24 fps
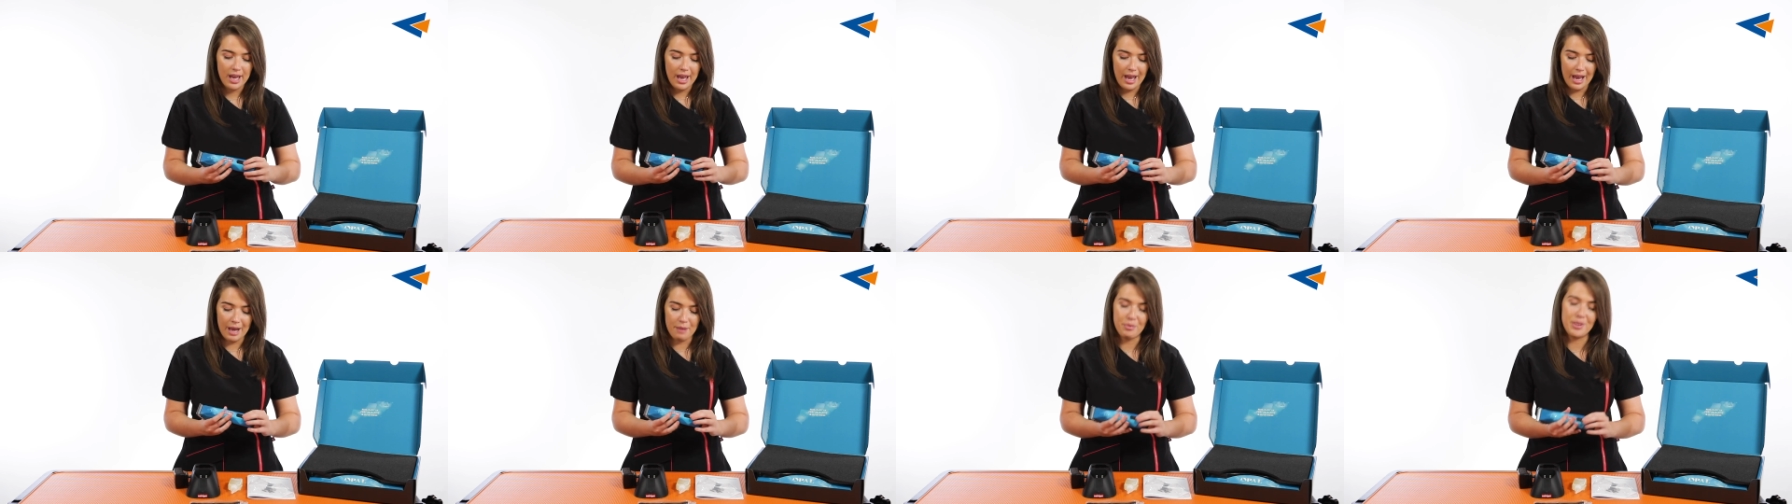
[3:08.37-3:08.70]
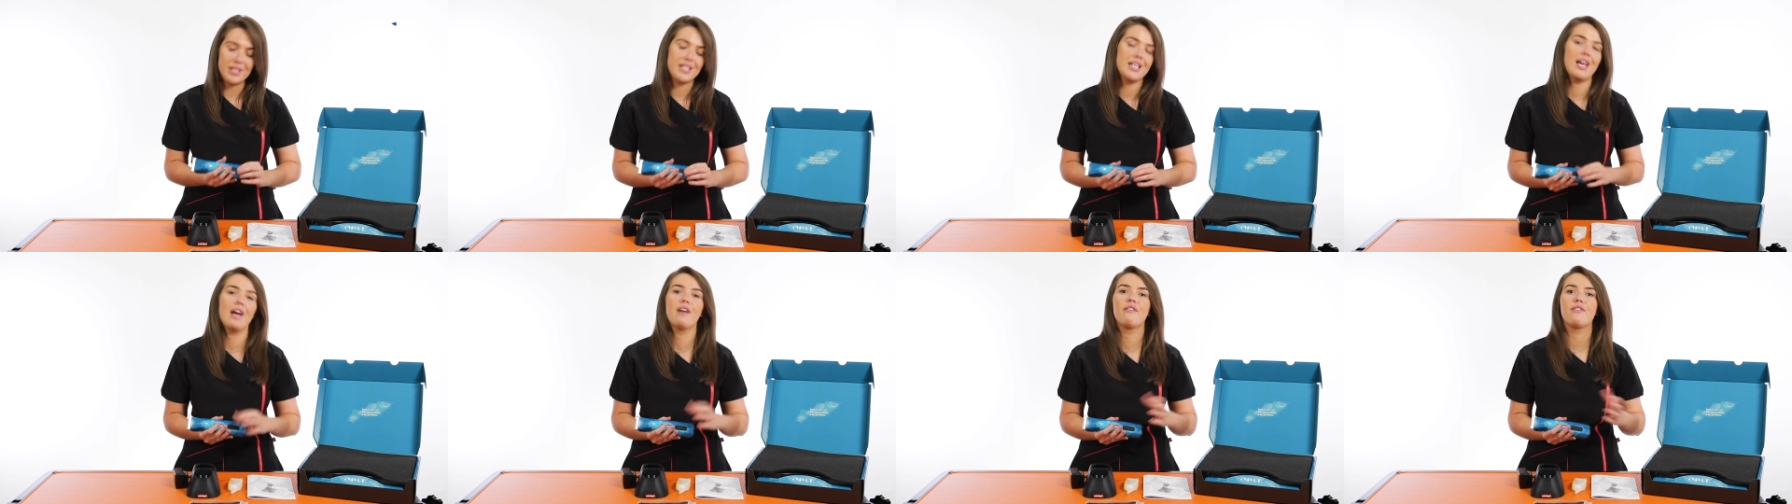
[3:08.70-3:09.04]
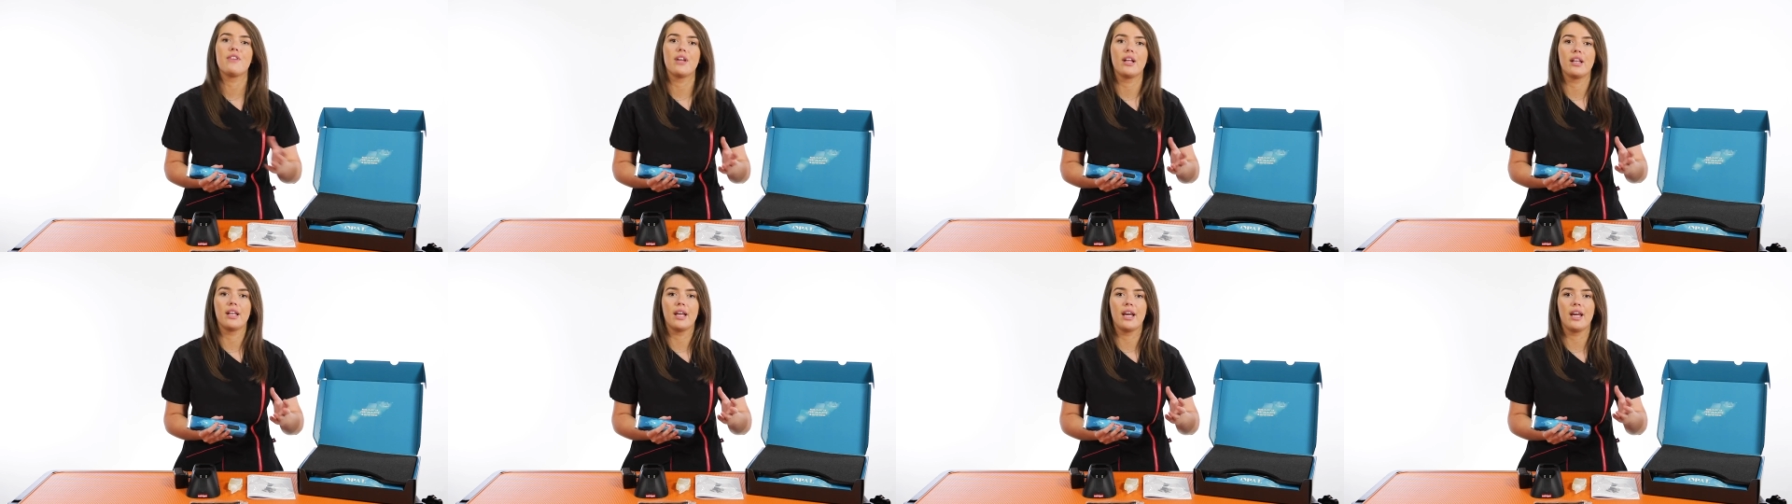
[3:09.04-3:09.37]
um, but
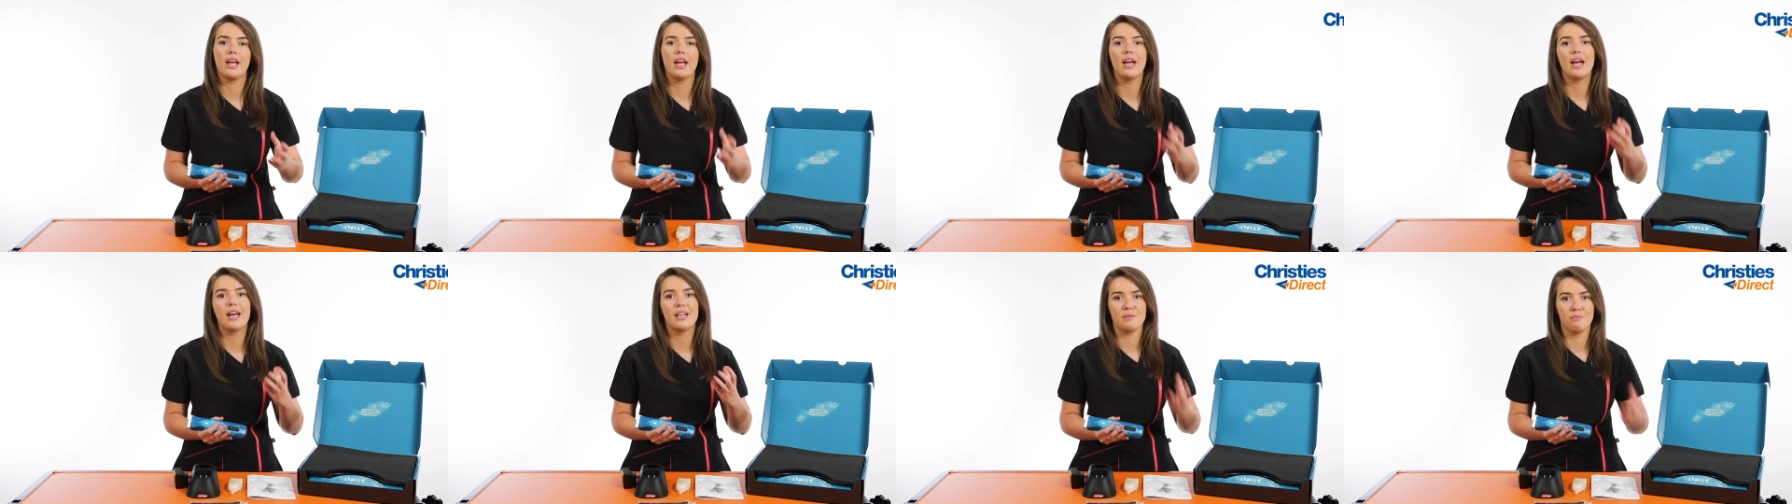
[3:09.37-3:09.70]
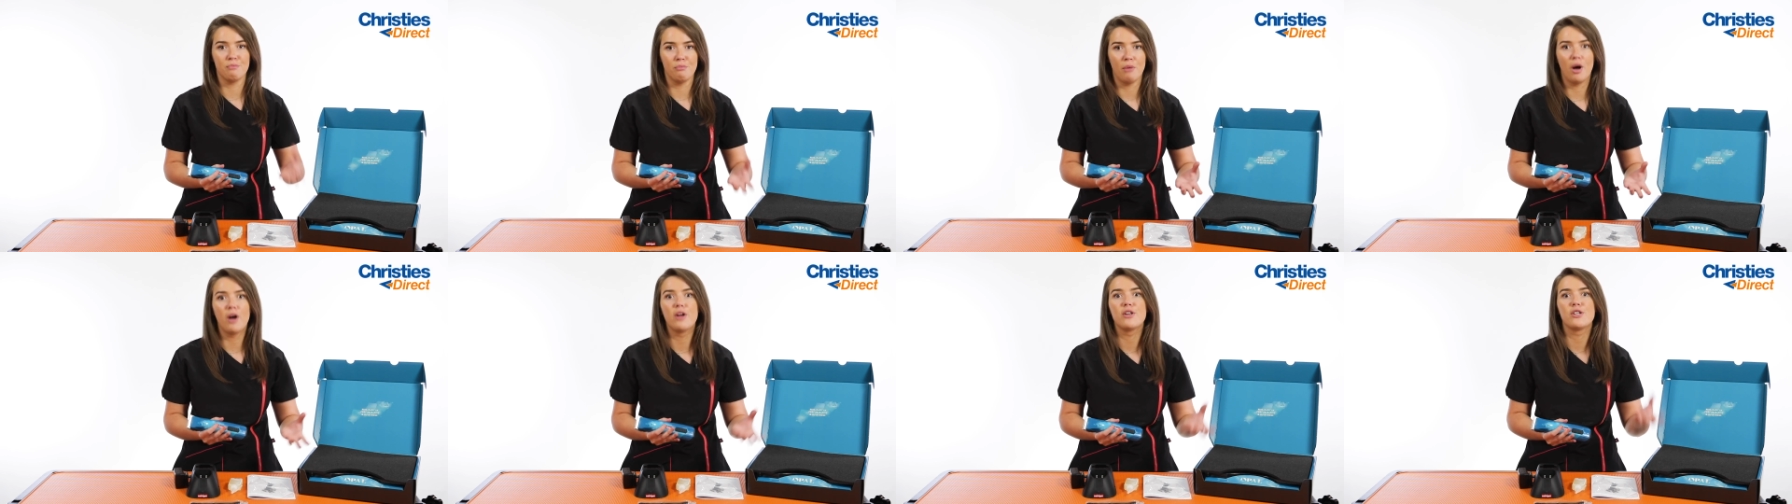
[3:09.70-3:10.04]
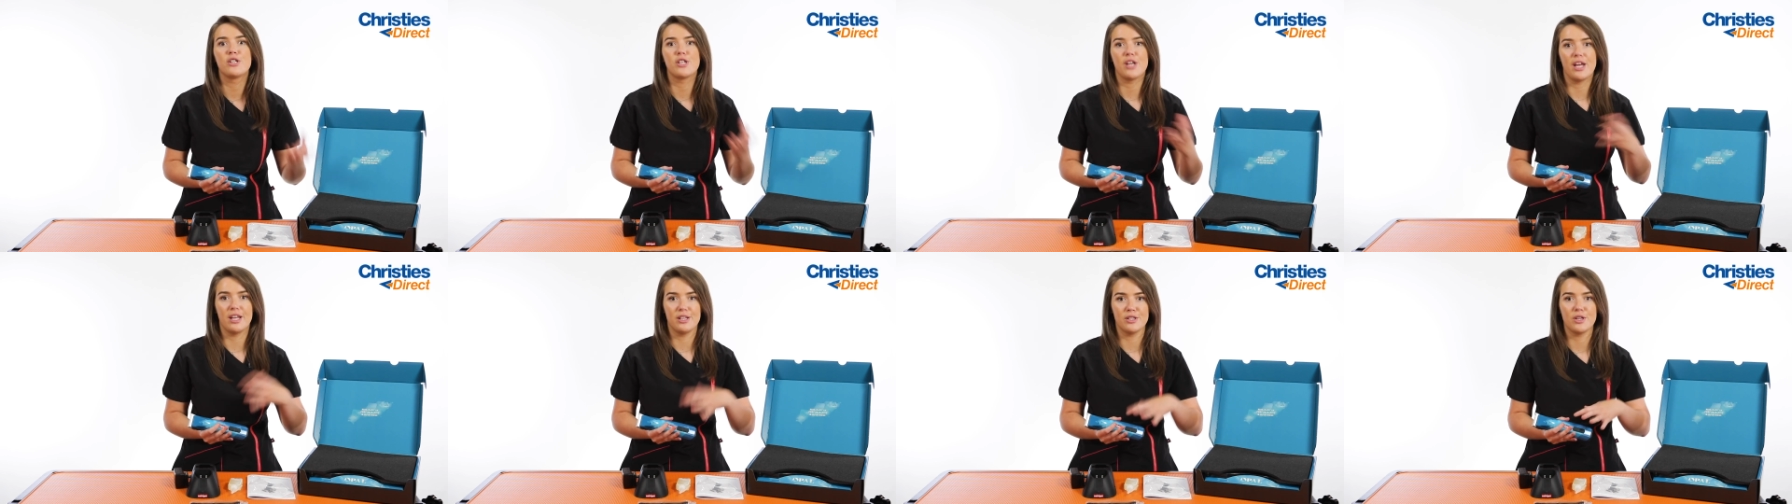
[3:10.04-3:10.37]
definitely is
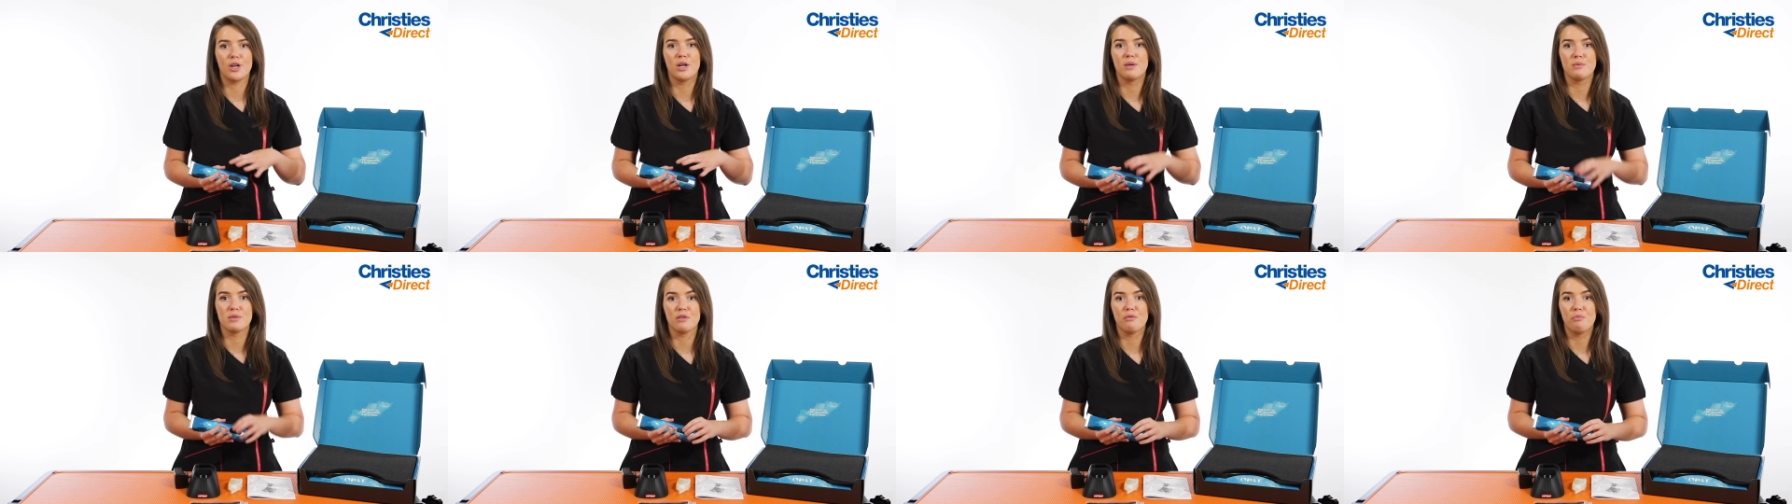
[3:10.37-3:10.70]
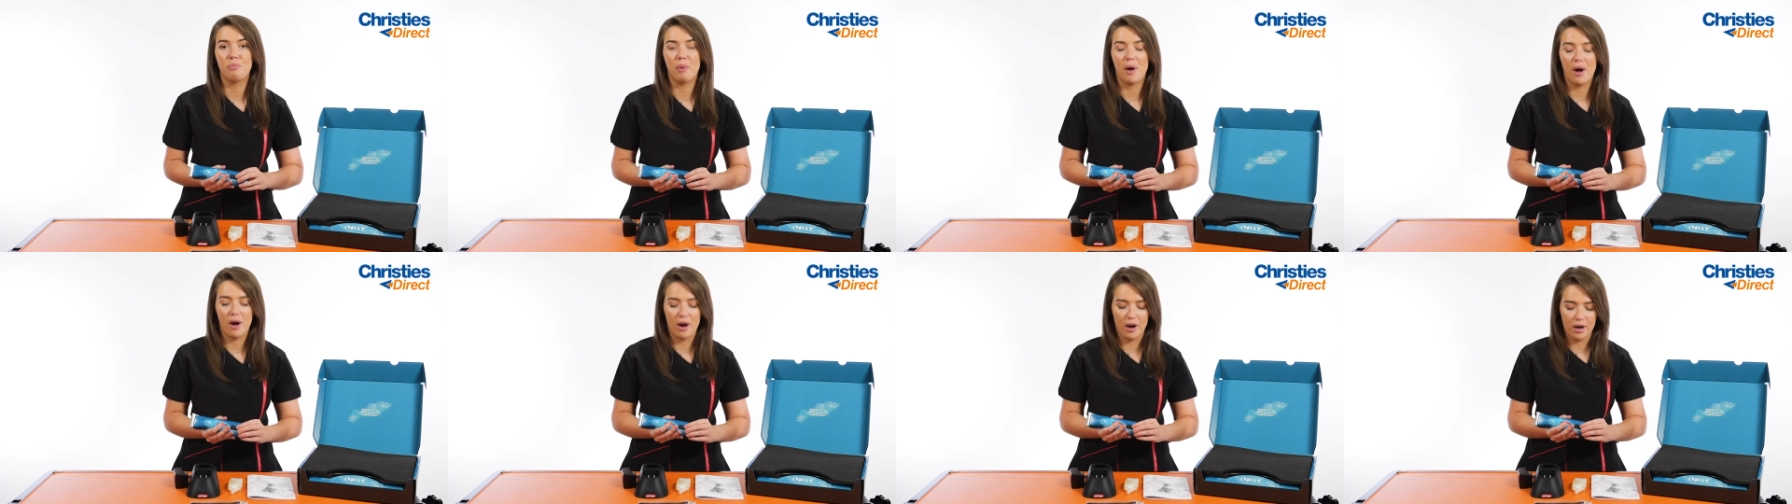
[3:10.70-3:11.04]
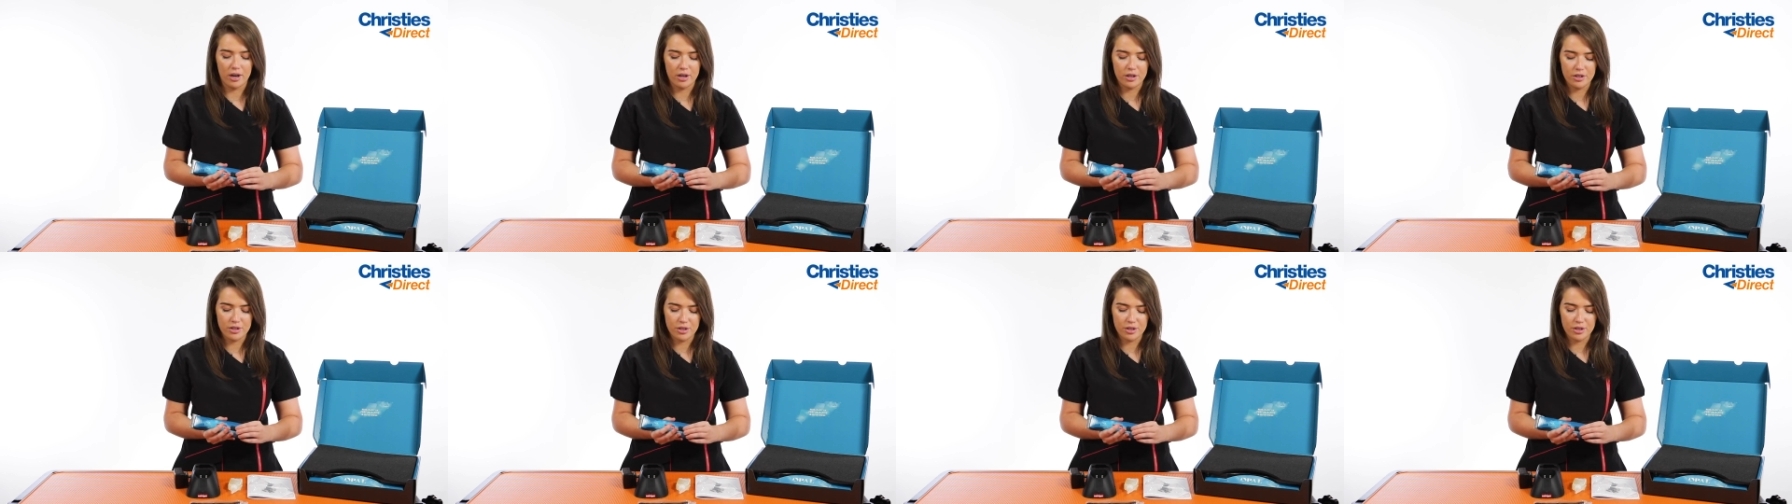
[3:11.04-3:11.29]
much in terms of power.